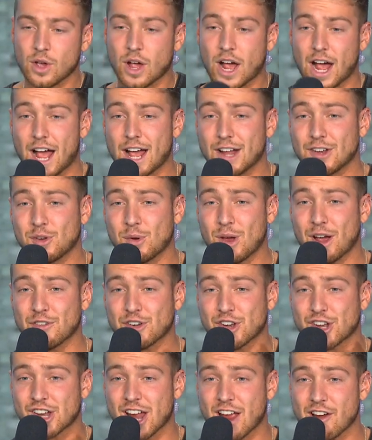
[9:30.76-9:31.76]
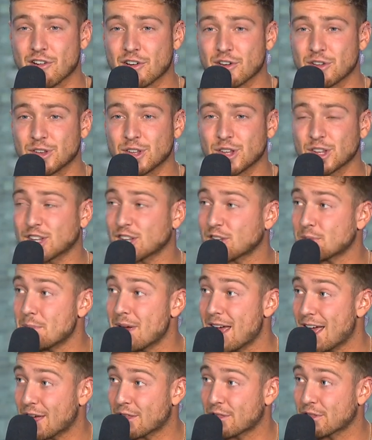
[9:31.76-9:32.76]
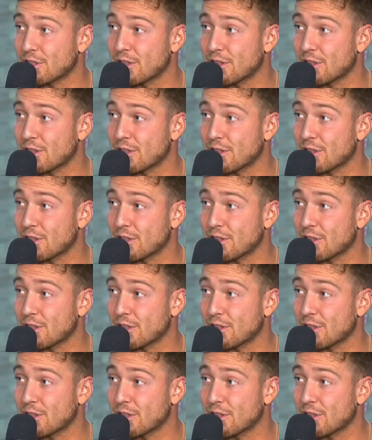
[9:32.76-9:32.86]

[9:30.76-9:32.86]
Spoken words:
And you have Sheridan Smith.